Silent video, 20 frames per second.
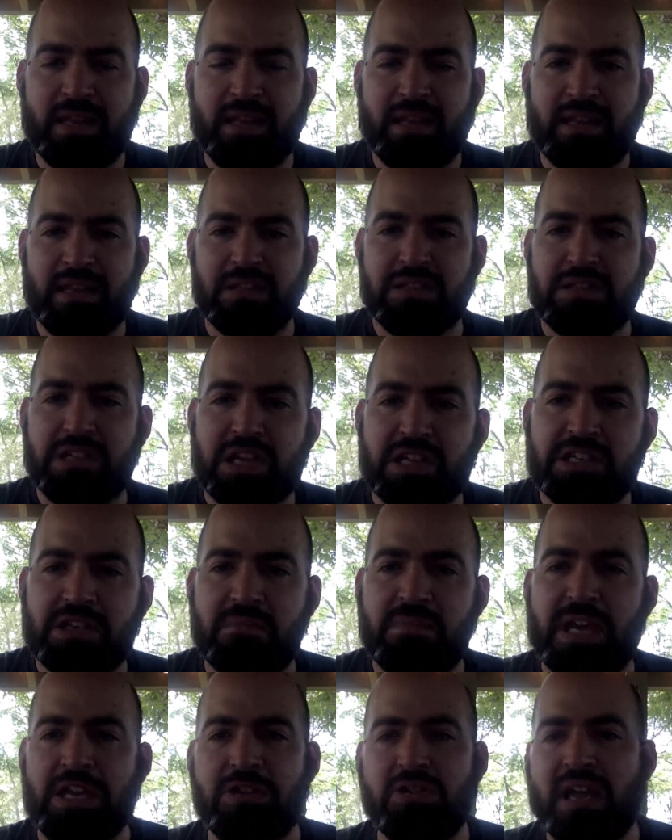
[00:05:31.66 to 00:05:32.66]
this doesn't
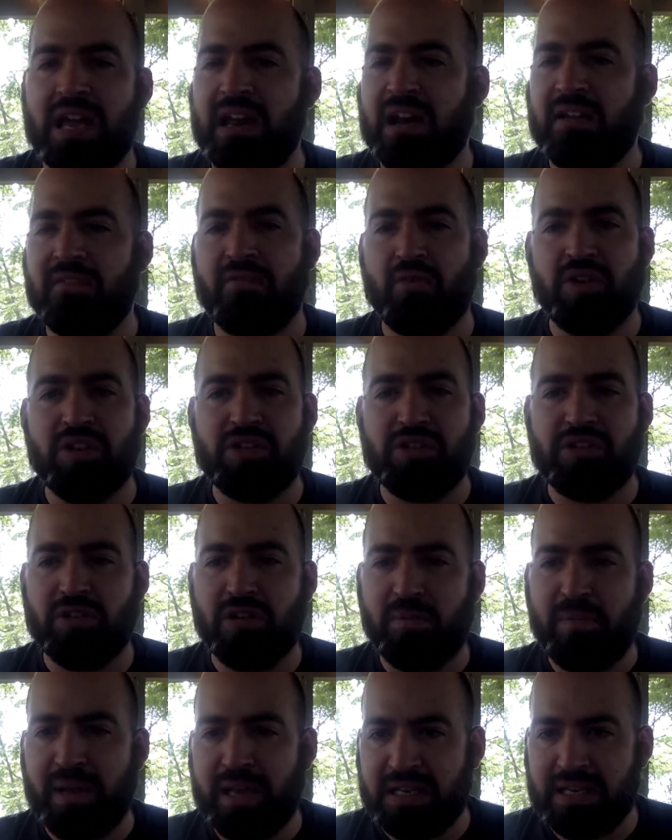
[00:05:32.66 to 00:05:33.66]
mean you cannot voice
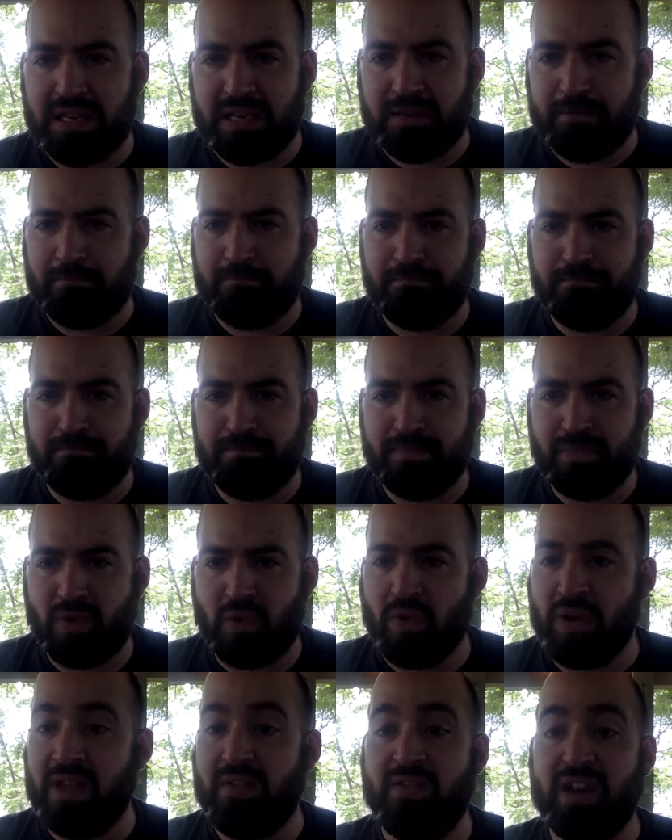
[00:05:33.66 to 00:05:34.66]
your opinion
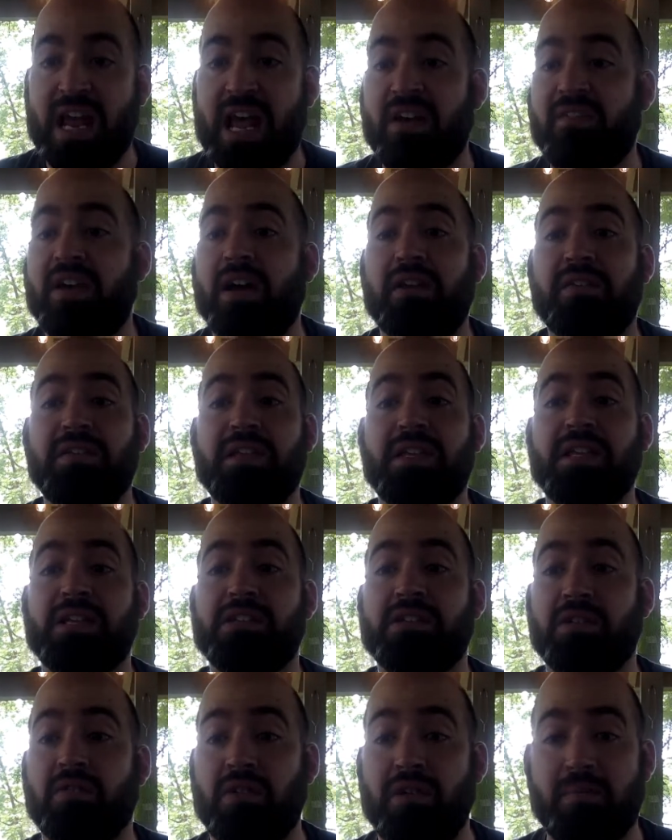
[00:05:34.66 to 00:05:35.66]
or even have healthy
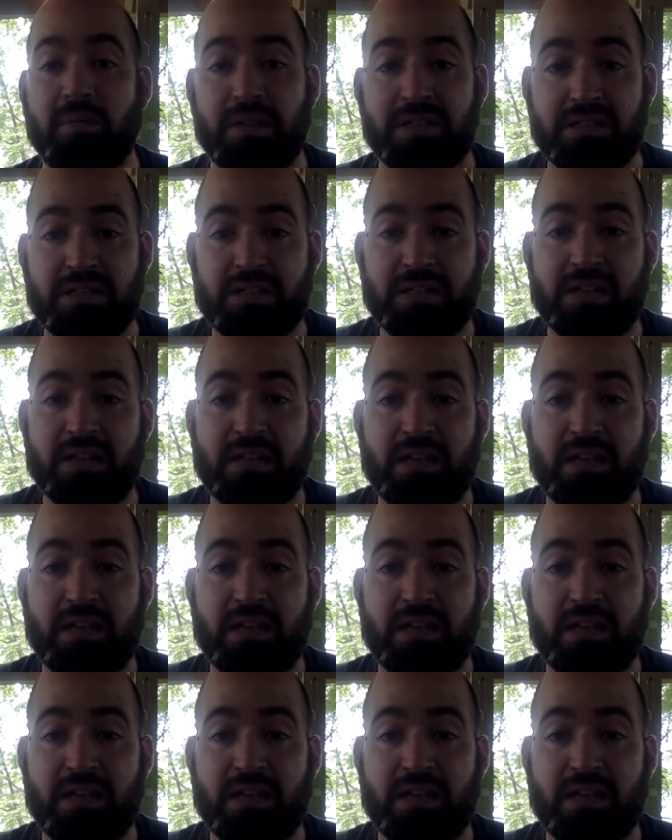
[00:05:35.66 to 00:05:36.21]
disagreements.